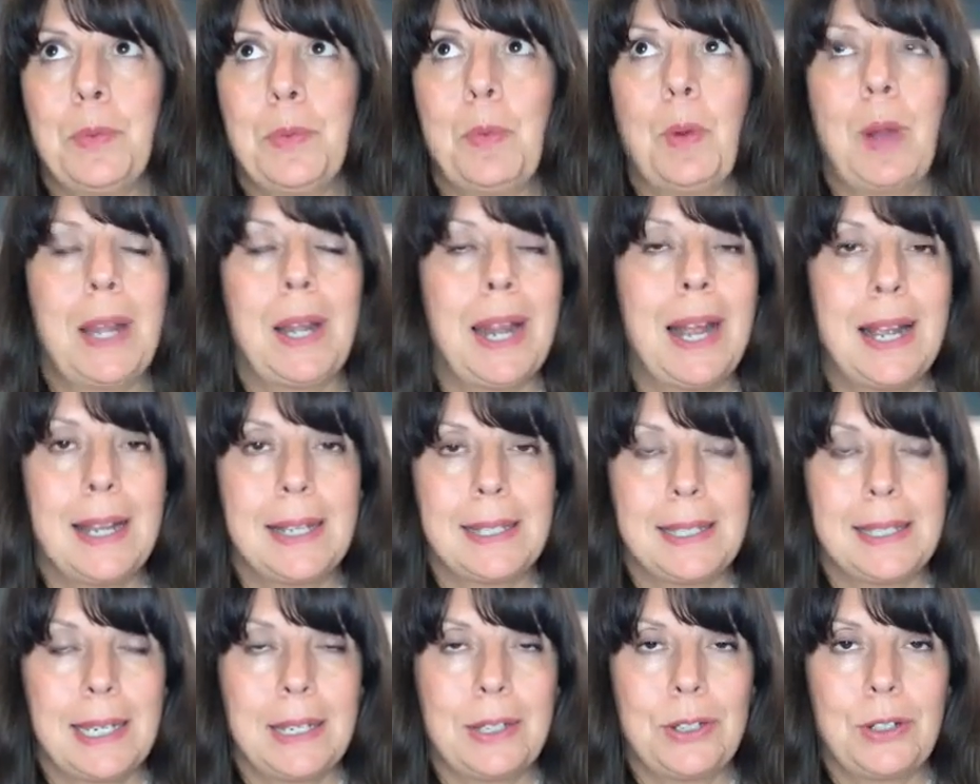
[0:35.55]
what
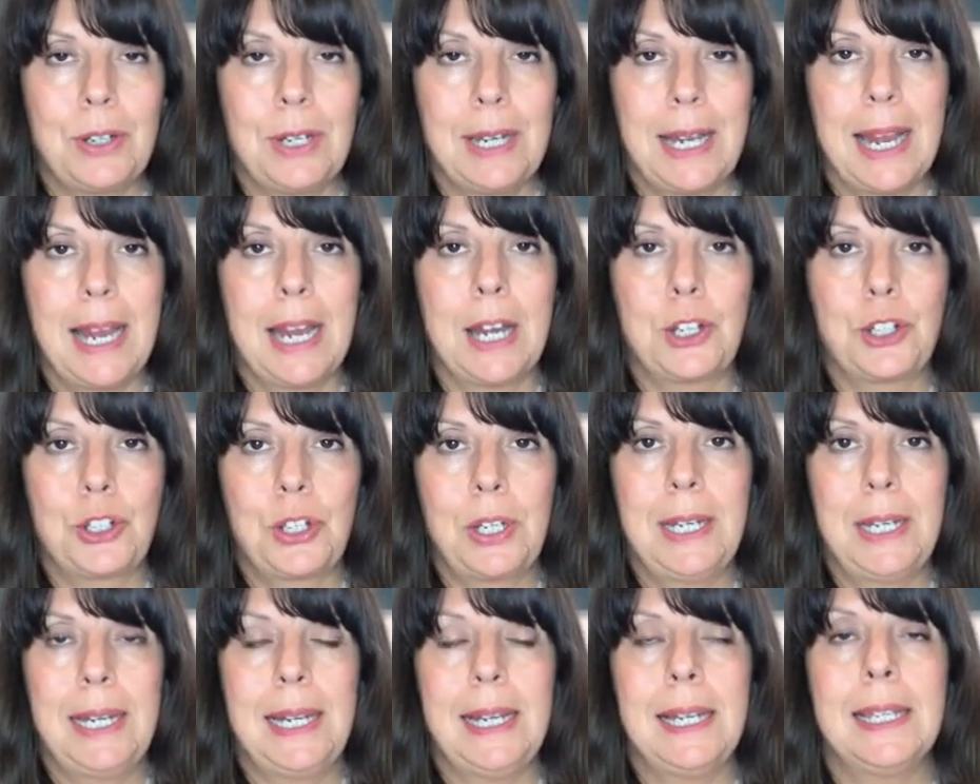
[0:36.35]
heart centering
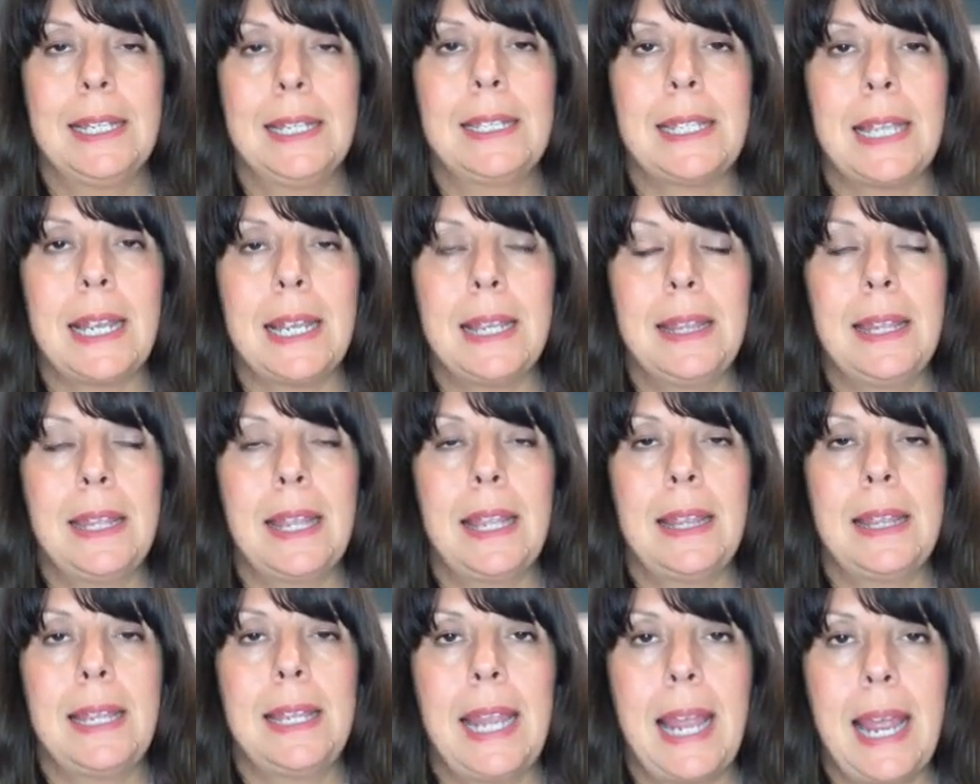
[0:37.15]
actually is, and
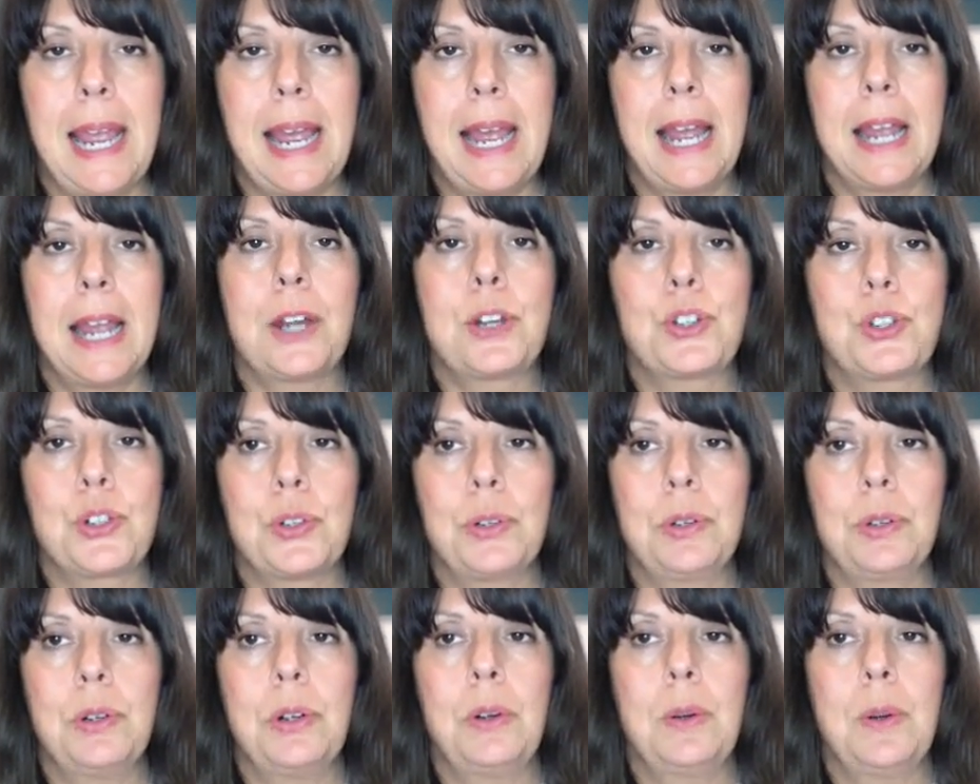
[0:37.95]
then the
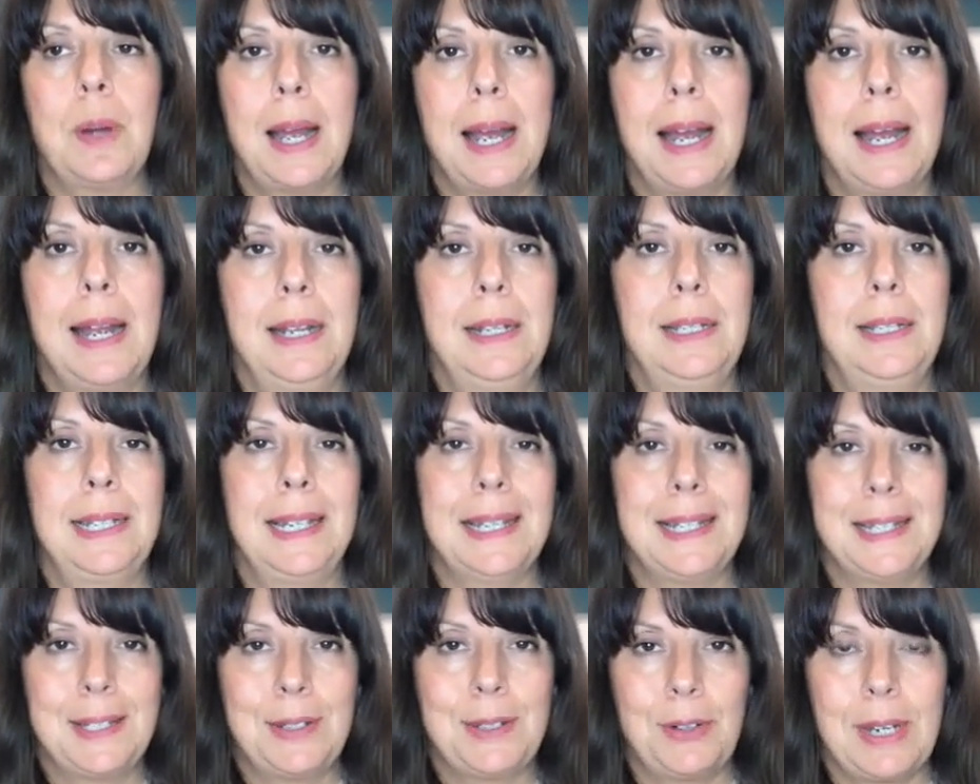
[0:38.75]
actual heart
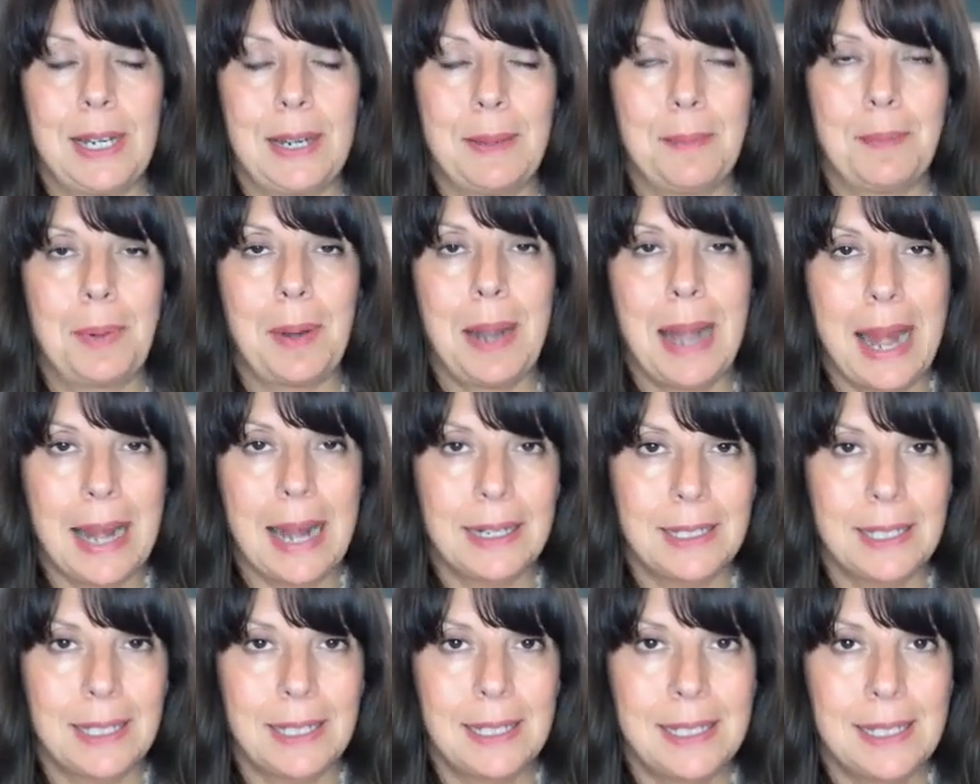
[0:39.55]
centering
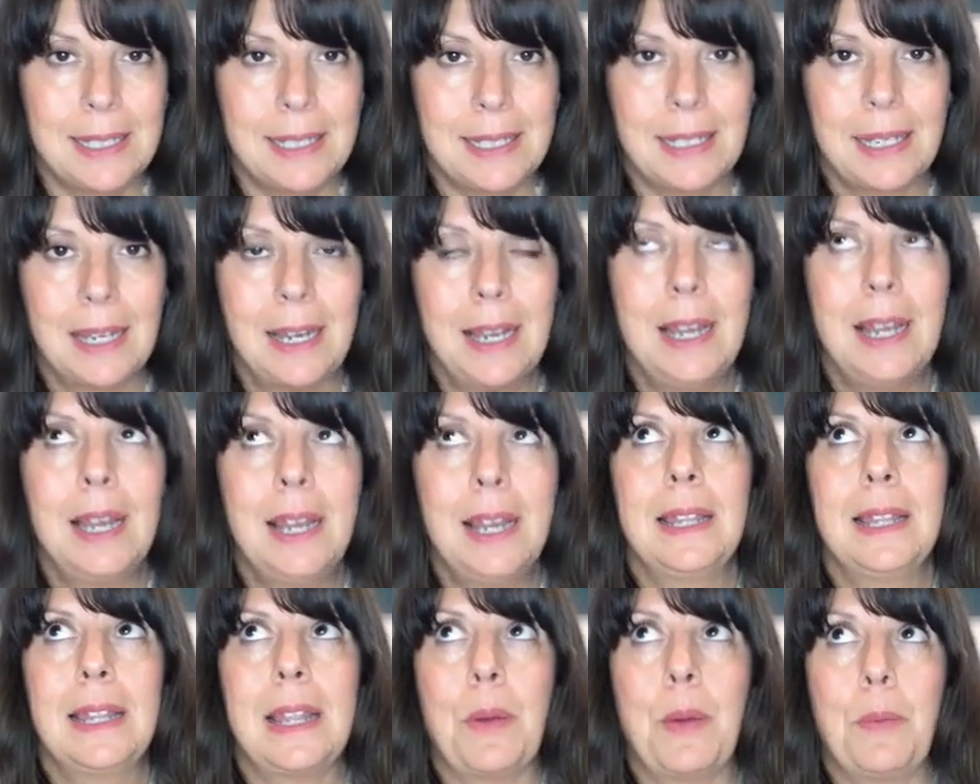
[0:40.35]
practice
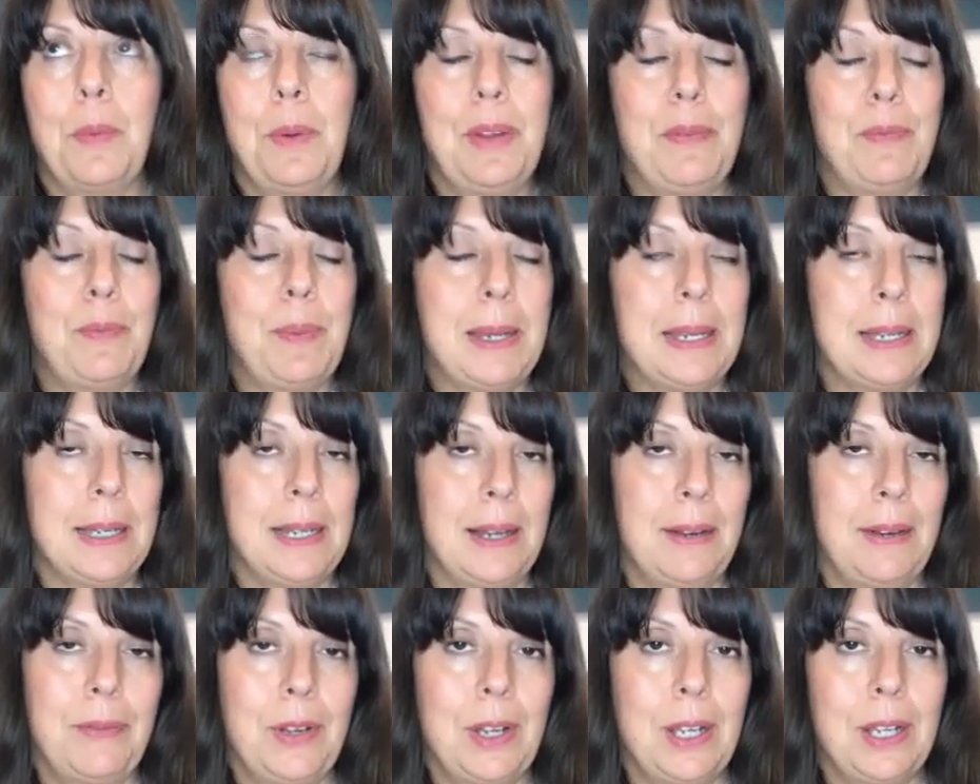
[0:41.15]
that we've been
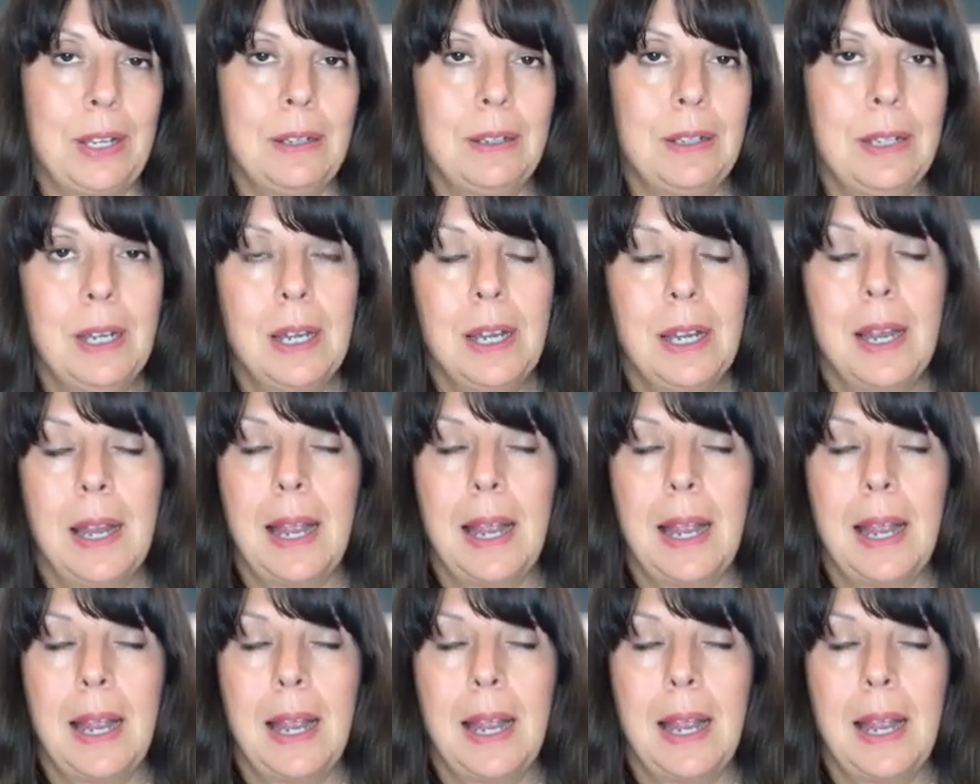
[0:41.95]
given,